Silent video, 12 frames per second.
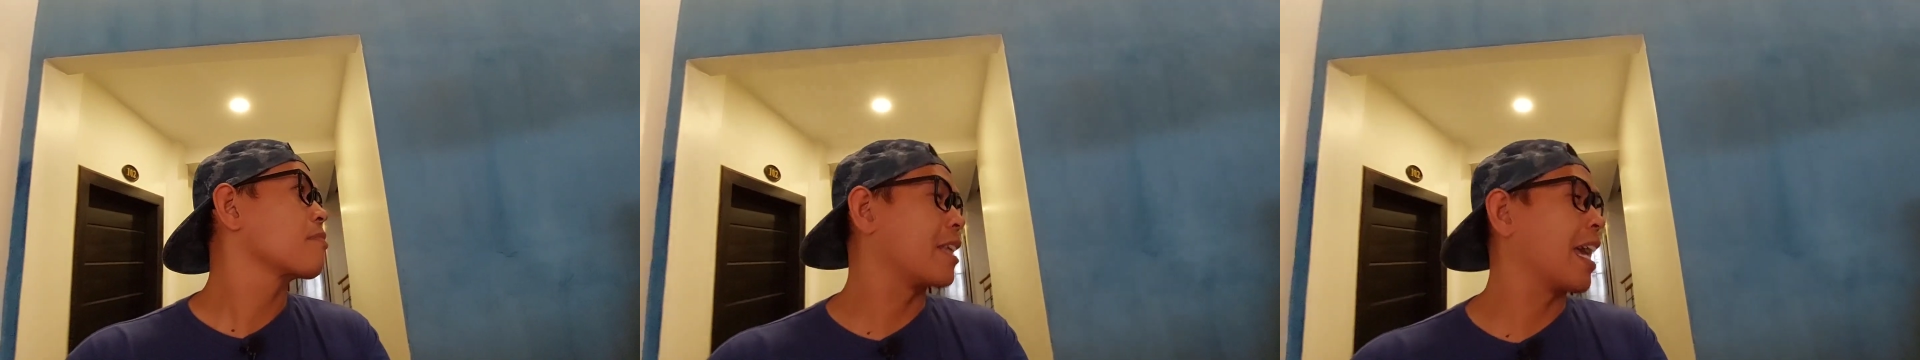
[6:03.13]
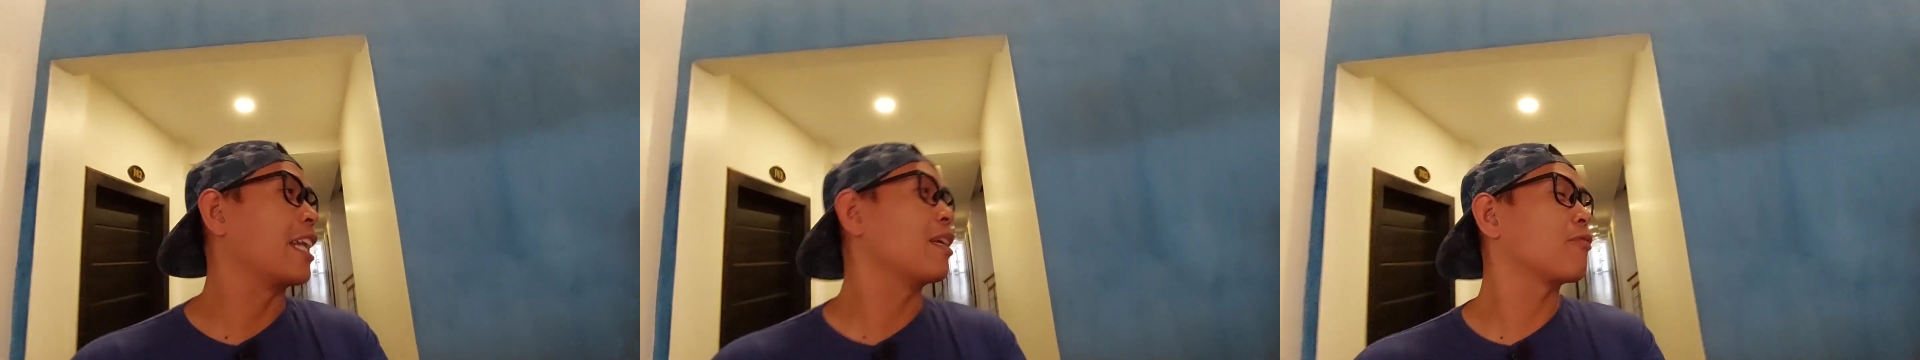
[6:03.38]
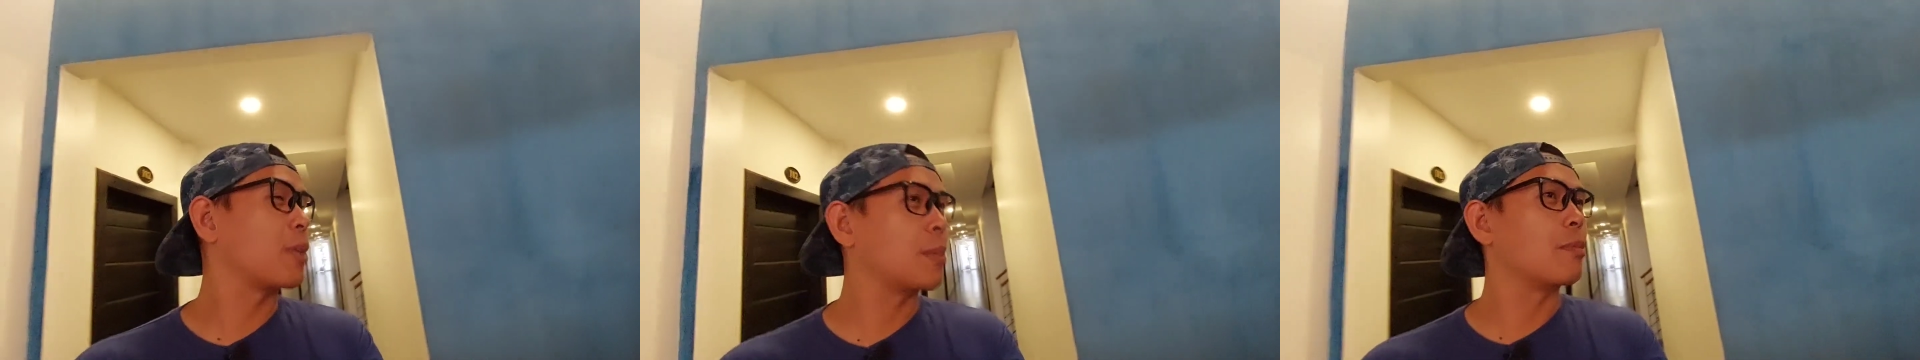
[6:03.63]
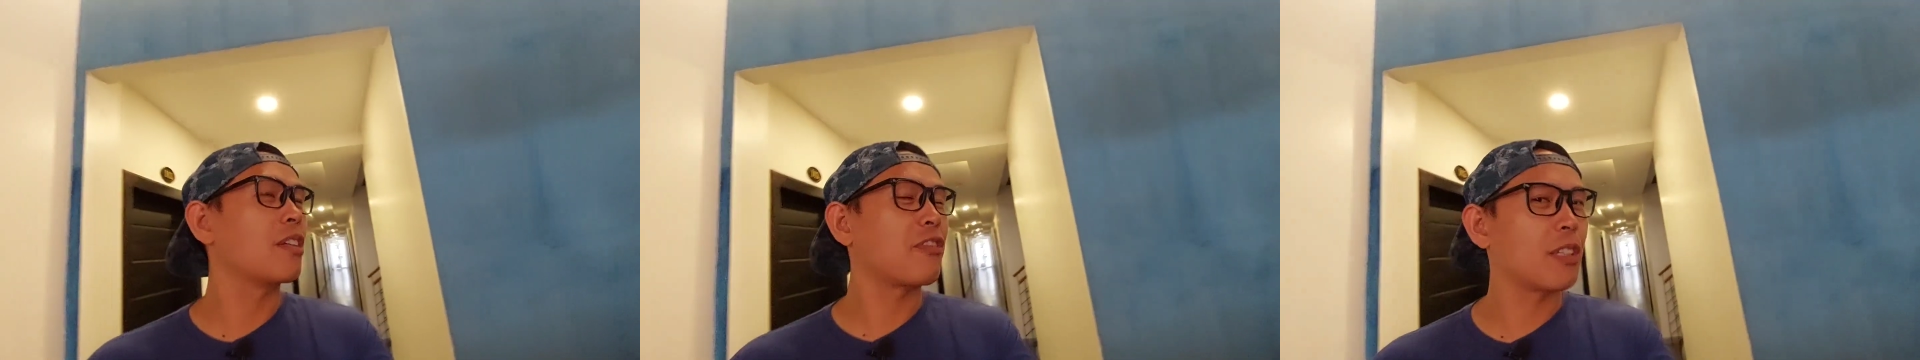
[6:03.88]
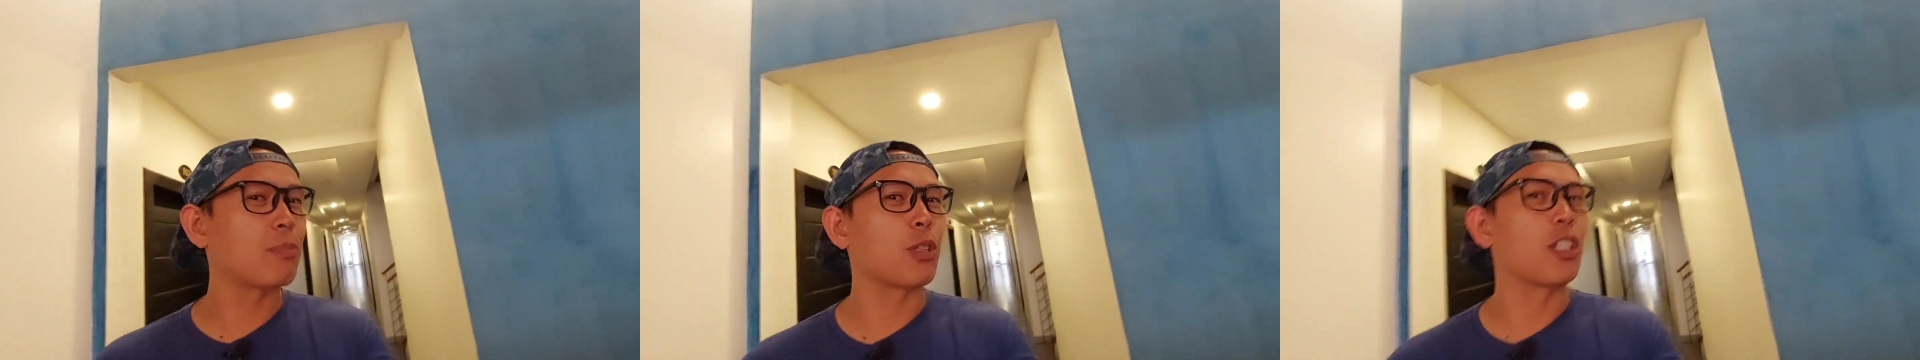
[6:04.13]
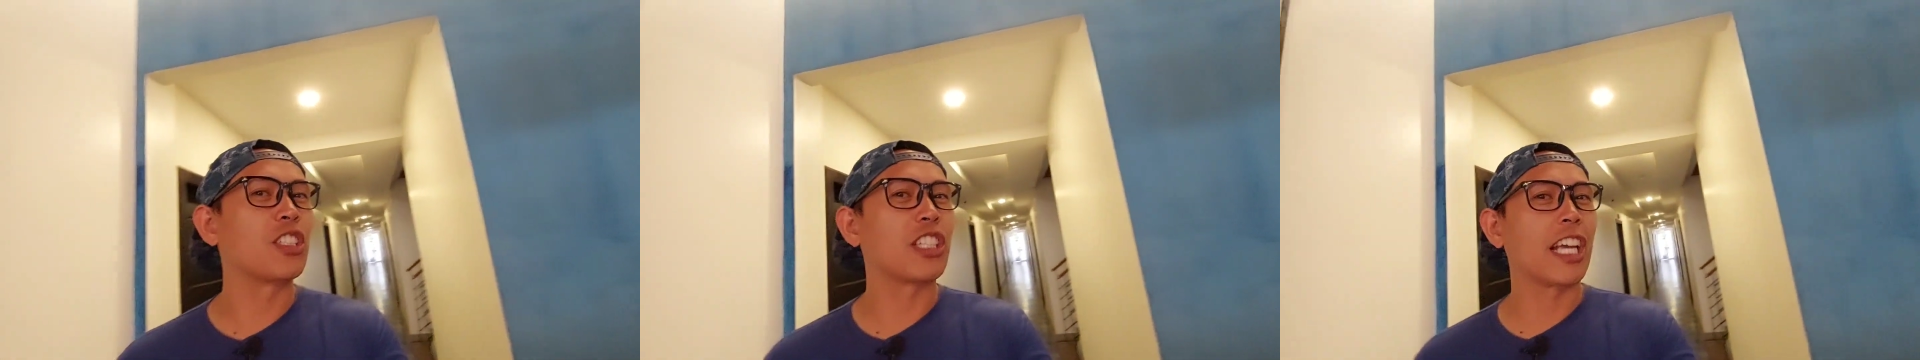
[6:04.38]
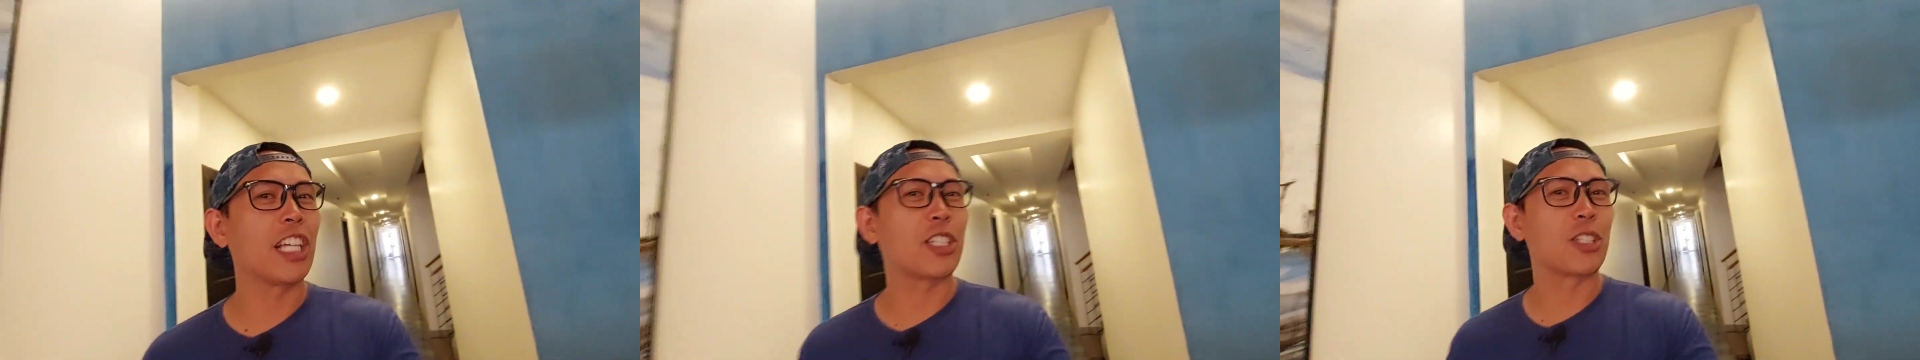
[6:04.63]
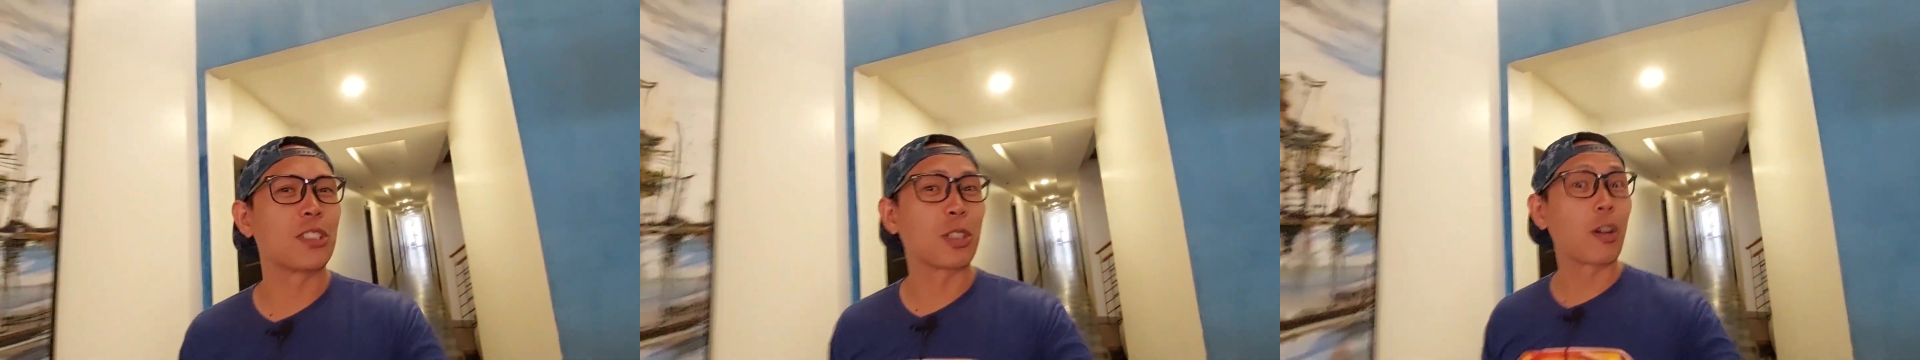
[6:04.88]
Yeah, different pronunciation.